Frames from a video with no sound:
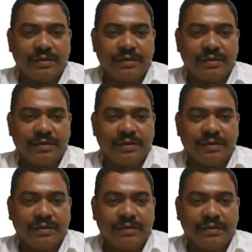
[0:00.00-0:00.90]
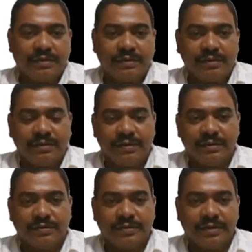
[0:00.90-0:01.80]
then it
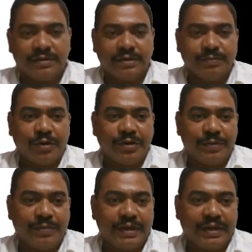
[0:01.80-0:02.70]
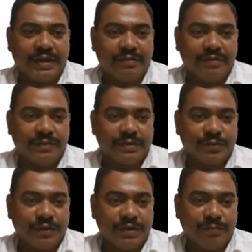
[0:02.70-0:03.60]
is known as the multiplicative inverse. So
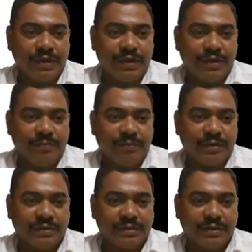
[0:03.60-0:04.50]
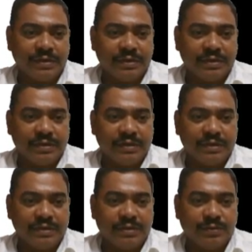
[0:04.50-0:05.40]
here B inverse
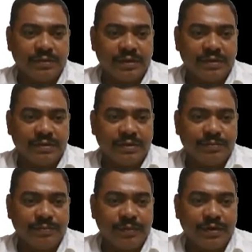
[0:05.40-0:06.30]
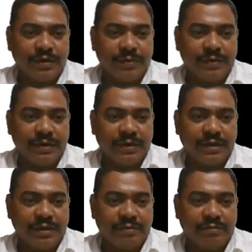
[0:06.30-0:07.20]
is known as the
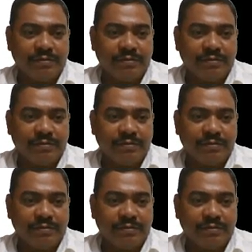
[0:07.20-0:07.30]
multiplicative